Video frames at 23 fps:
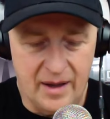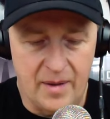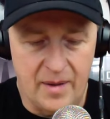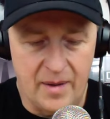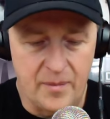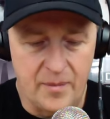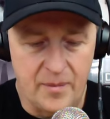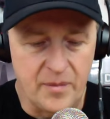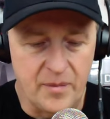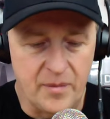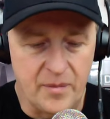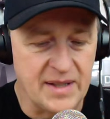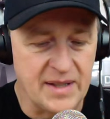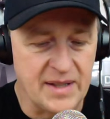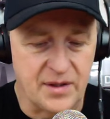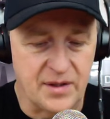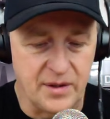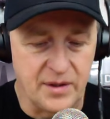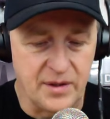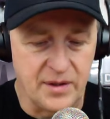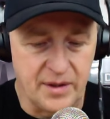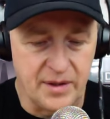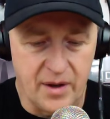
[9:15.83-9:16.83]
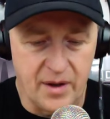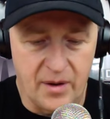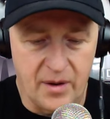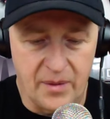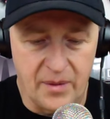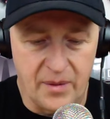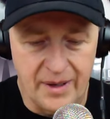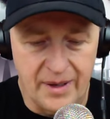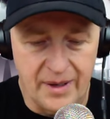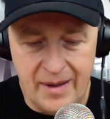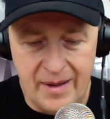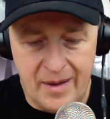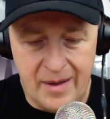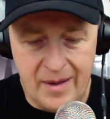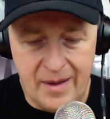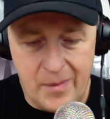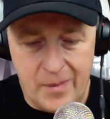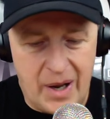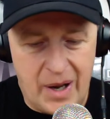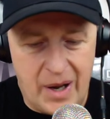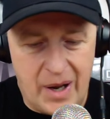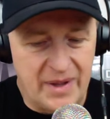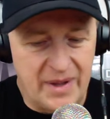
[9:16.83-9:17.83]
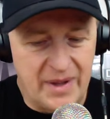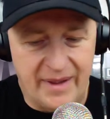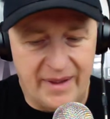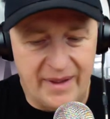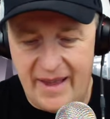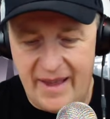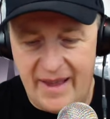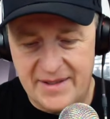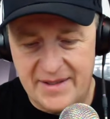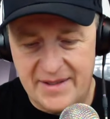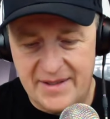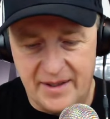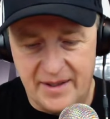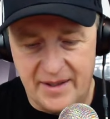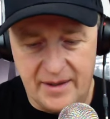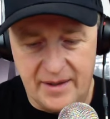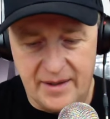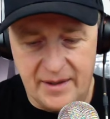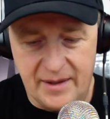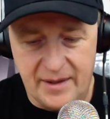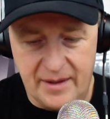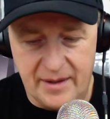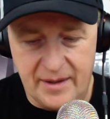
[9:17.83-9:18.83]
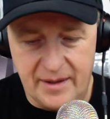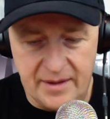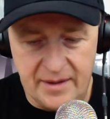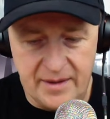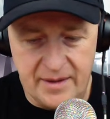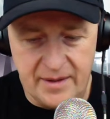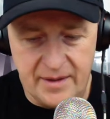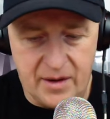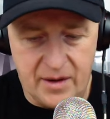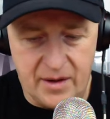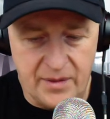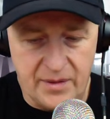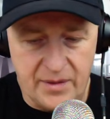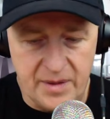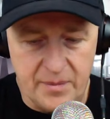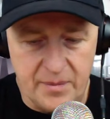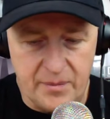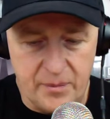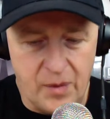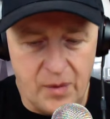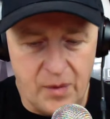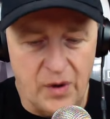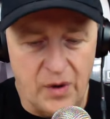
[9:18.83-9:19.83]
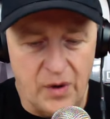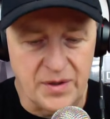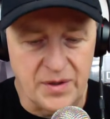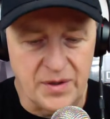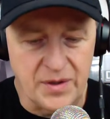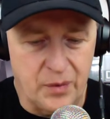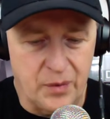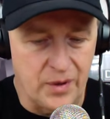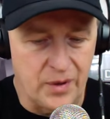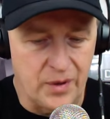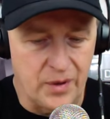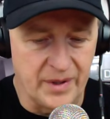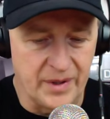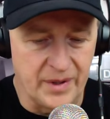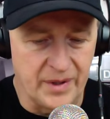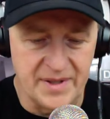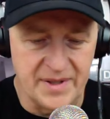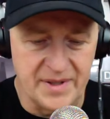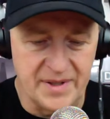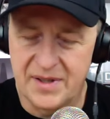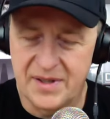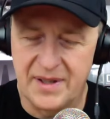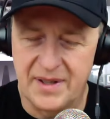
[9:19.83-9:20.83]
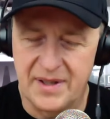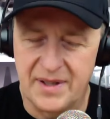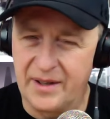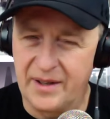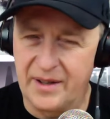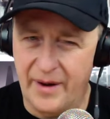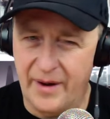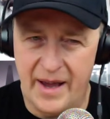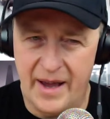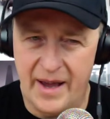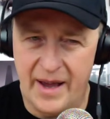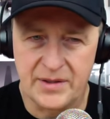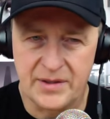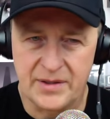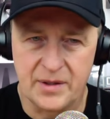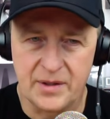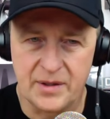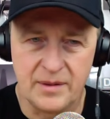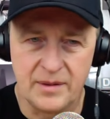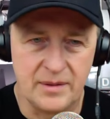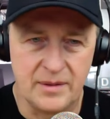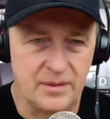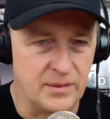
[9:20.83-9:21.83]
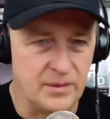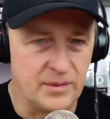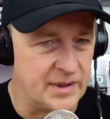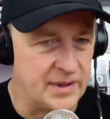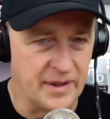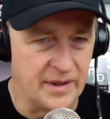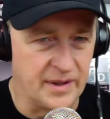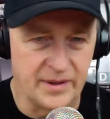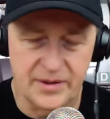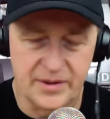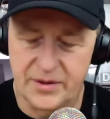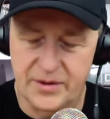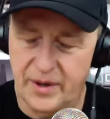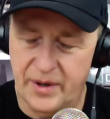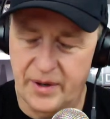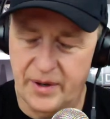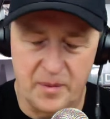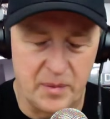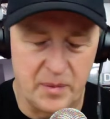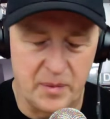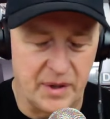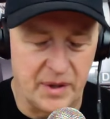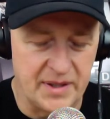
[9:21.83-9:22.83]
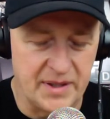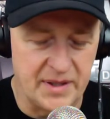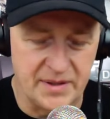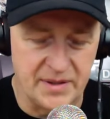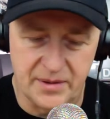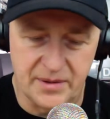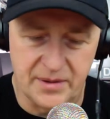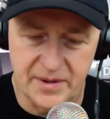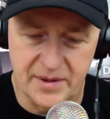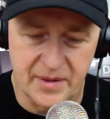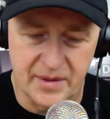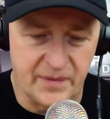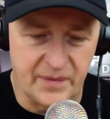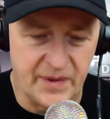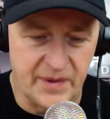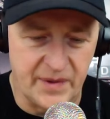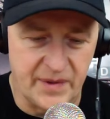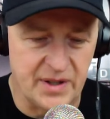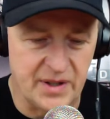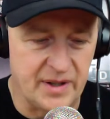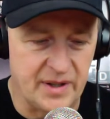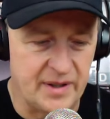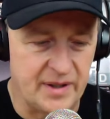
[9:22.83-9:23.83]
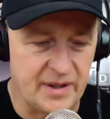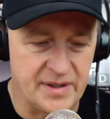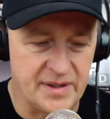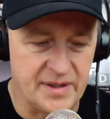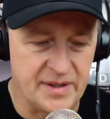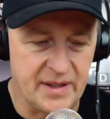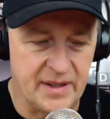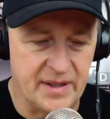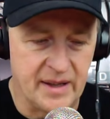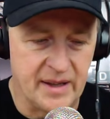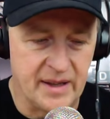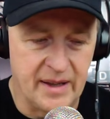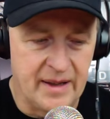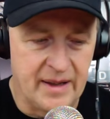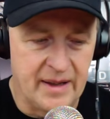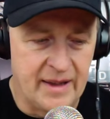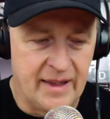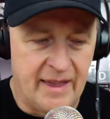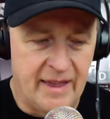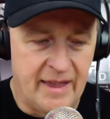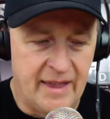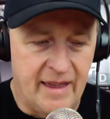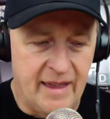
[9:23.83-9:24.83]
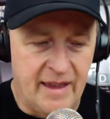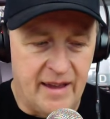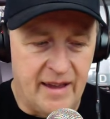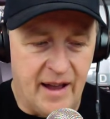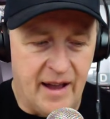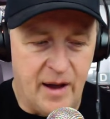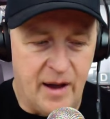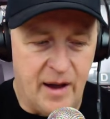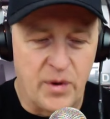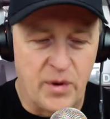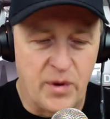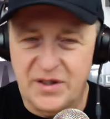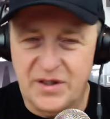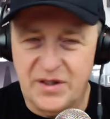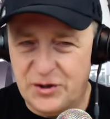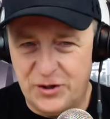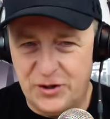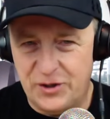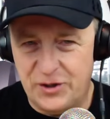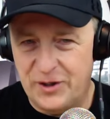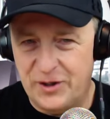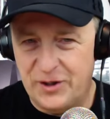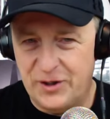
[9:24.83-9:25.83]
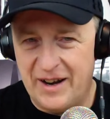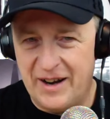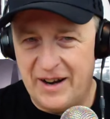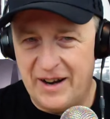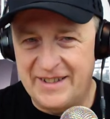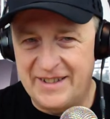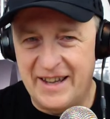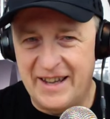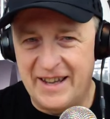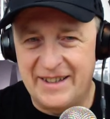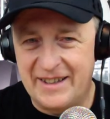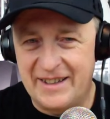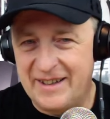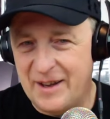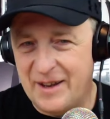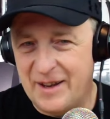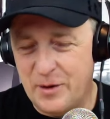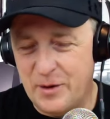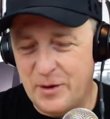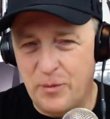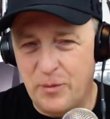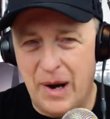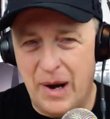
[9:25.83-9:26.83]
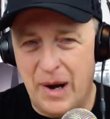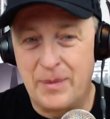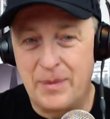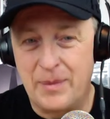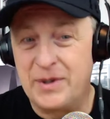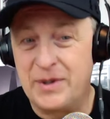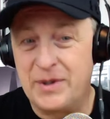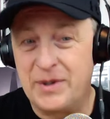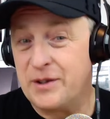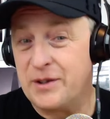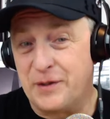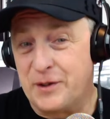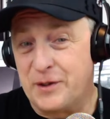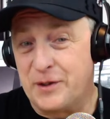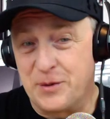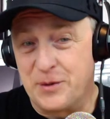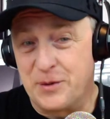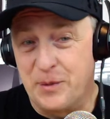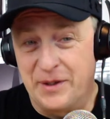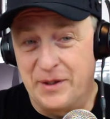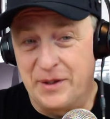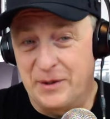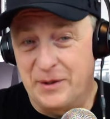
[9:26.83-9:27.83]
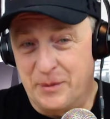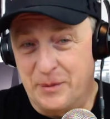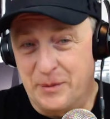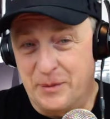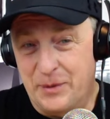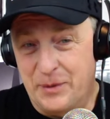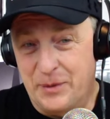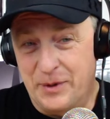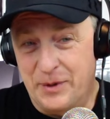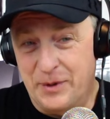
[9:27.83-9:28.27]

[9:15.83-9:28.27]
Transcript: That's good to know. And probably the last thing, and the most important really, is just the interaction with the other trailblazers and visionaries. I wasn't sure how to take it, and I know probably your first one, you weren't